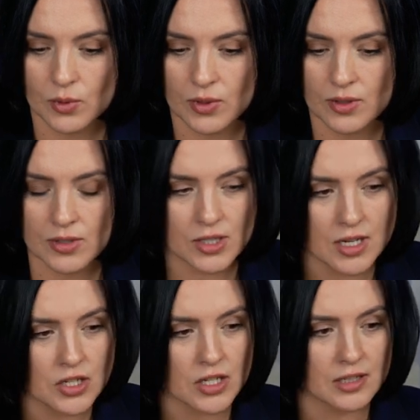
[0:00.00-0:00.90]
with
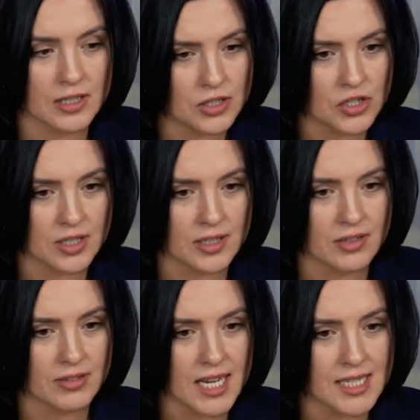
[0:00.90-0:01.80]
International Legion
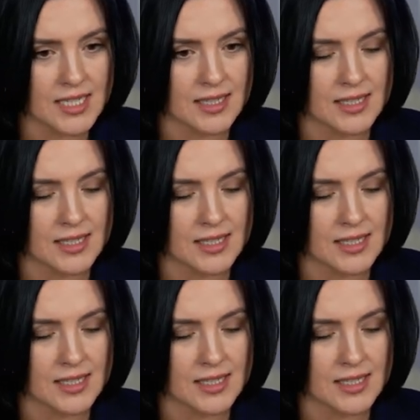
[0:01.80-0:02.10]
created